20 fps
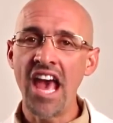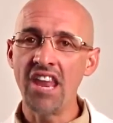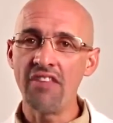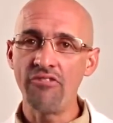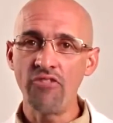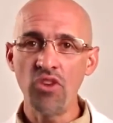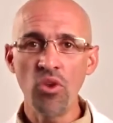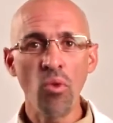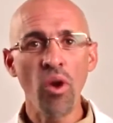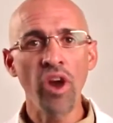
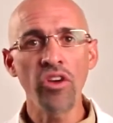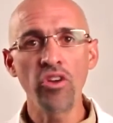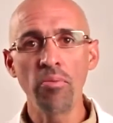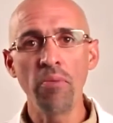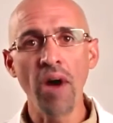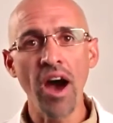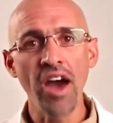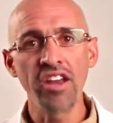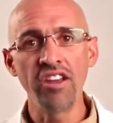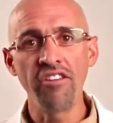And if you want
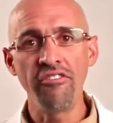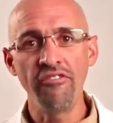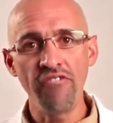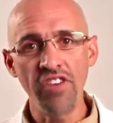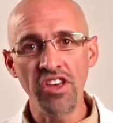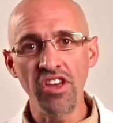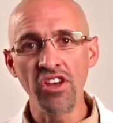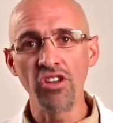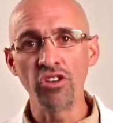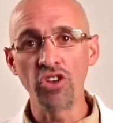your body to
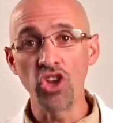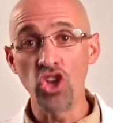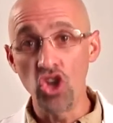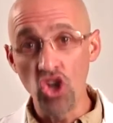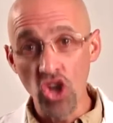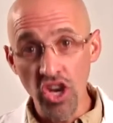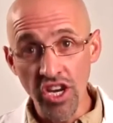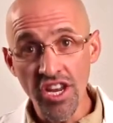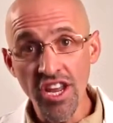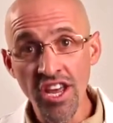feel
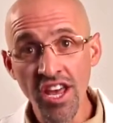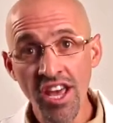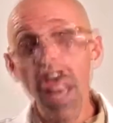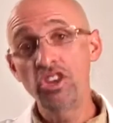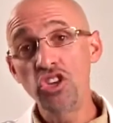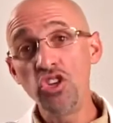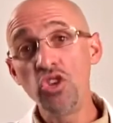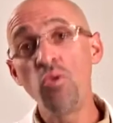good,